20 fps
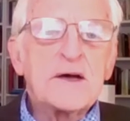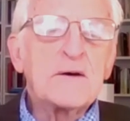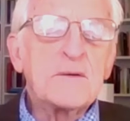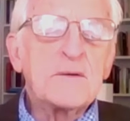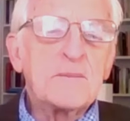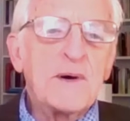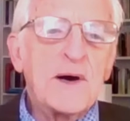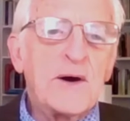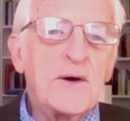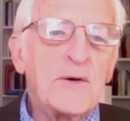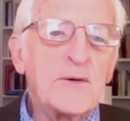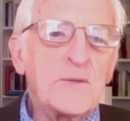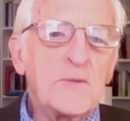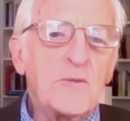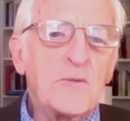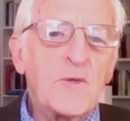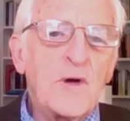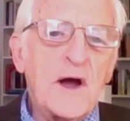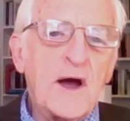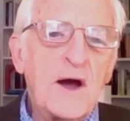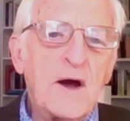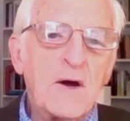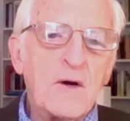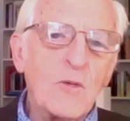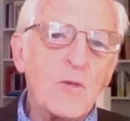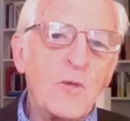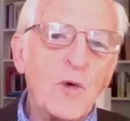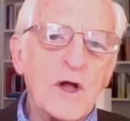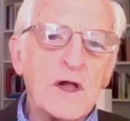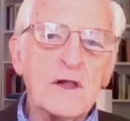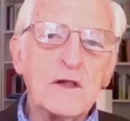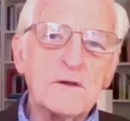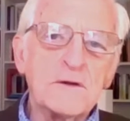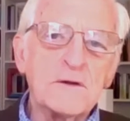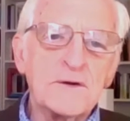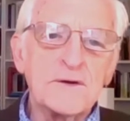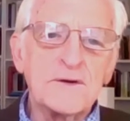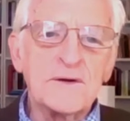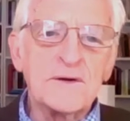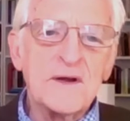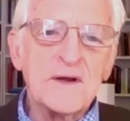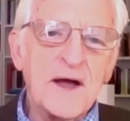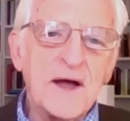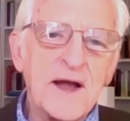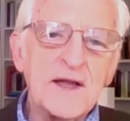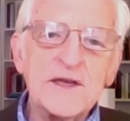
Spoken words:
about how well her